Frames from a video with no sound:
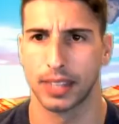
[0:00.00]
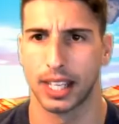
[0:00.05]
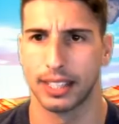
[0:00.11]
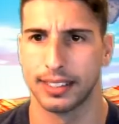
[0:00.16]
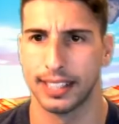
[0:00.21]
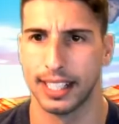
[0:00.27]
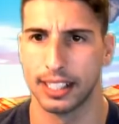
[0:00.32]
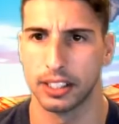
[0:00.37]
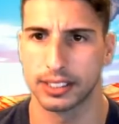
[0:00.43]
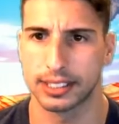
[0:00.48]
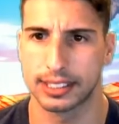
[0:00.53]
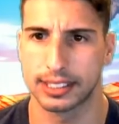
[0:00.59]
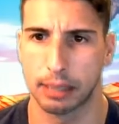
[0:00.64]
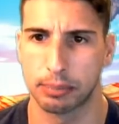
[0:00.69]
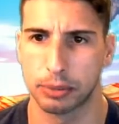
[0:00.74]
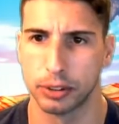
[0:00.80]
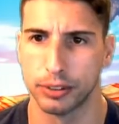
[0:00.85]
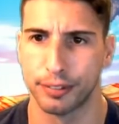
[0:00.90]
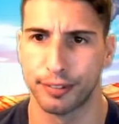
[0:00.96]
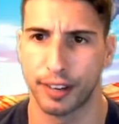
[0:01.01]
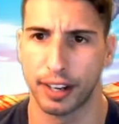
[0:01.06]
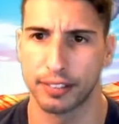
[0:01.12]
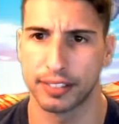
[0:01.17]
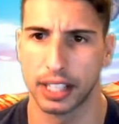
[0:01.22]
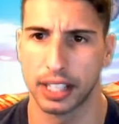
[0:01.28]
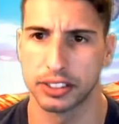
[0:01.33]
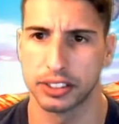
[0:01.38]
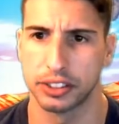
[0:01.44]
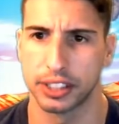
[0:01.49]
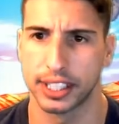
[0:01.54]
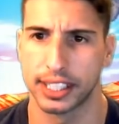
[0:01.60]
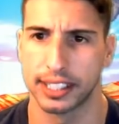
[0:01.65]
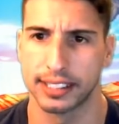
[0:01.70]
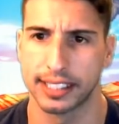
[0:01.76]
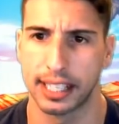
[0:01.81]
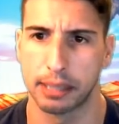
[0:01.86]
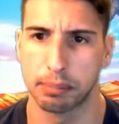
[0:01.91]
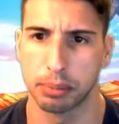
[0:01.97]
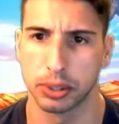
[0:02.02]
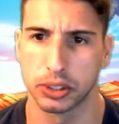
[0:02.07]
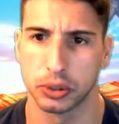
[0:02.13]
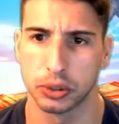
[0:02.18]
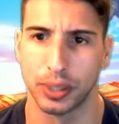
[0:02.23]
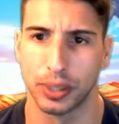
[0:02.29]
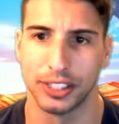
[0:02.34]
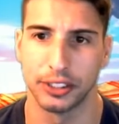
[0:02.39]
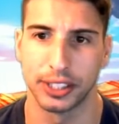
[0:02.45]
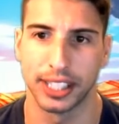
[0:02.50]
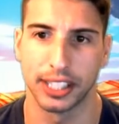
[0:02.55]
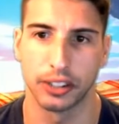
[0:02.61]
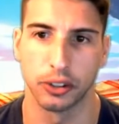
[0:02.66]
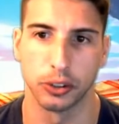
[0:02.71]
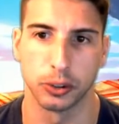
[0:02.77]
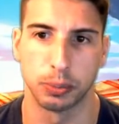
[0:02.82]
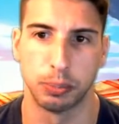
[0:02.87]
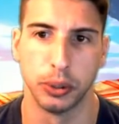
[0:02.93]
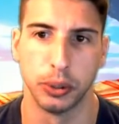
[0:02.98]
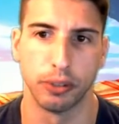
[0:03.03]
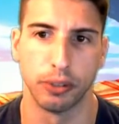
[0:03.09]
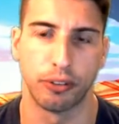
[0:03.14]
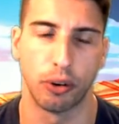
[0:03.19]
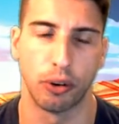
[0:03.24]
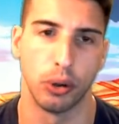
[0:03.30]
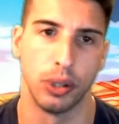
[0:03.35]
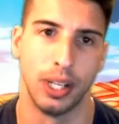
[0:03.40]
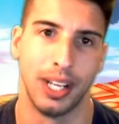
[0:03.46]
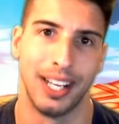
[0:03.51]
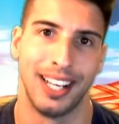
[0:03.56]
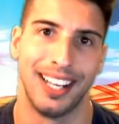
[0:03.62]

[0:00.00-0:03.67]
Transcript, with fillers: Then on step 2, 5000, you get a 9 plus 2, and you get those beautiful